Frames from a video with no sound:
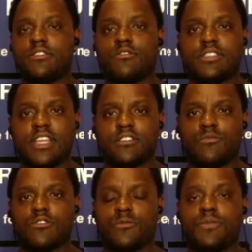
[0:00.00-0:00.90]
selling to
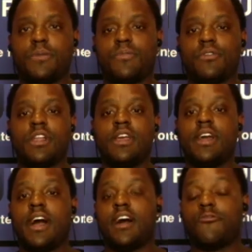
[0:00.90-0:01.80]
multiple people,
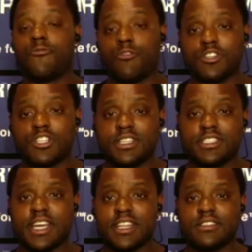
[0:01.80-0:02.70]
fraudulent
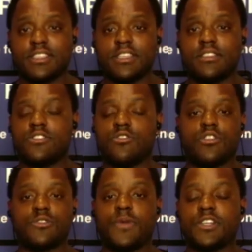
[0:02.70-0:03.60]
title deeds. So
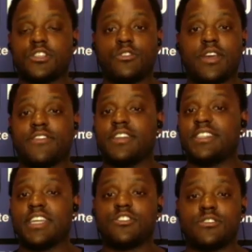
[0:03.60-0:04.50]
especially when you have
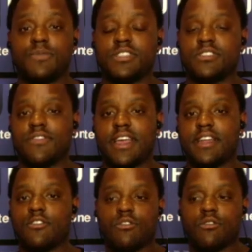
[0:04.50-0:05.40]
contentious piece of
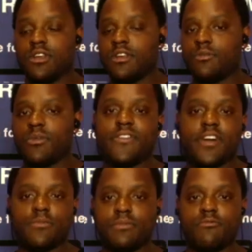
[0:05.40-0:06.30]
land, we
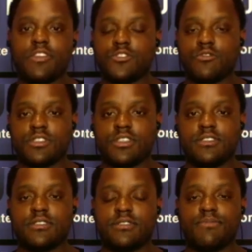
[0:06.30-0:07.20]
found
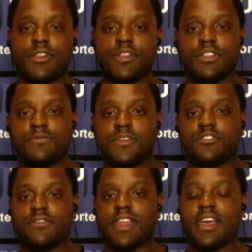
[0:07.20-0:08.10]
resources below this piece
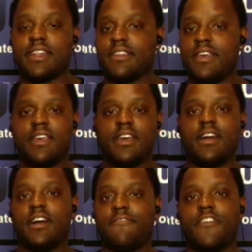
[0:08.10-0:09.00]
of land.
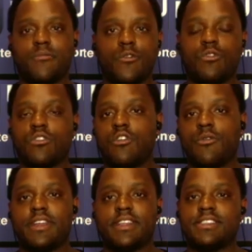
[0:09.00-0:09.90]
A farmer will go
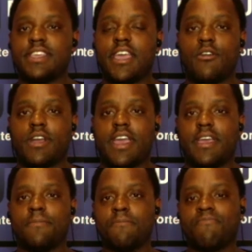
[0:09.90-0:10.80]
in and say,
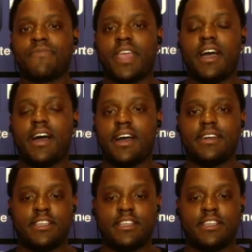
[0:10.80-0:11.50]
okay, I